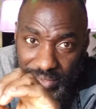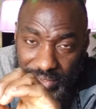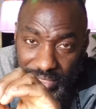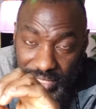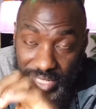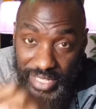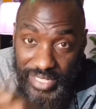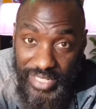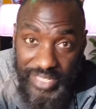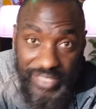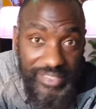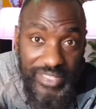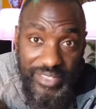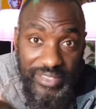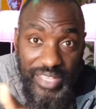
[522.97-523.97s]
clearly,
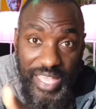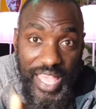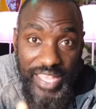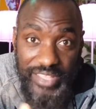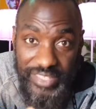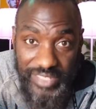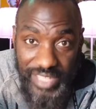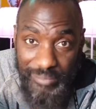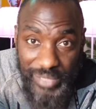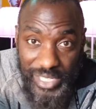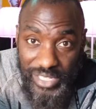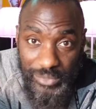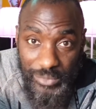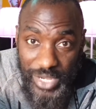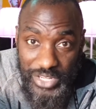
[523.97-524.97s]
the air
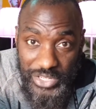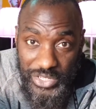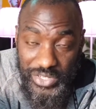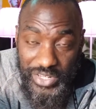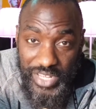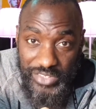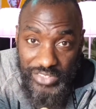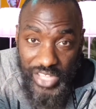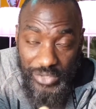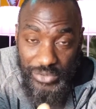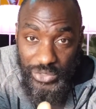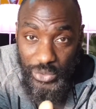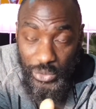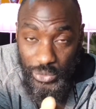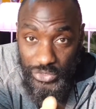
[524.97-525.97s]
disambiguation is going
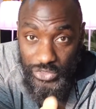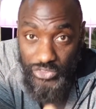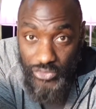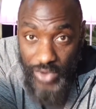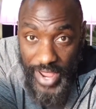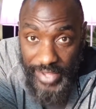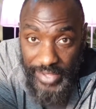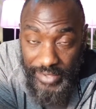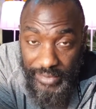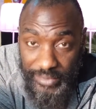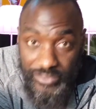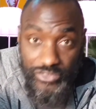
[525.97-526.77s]
to cause drag.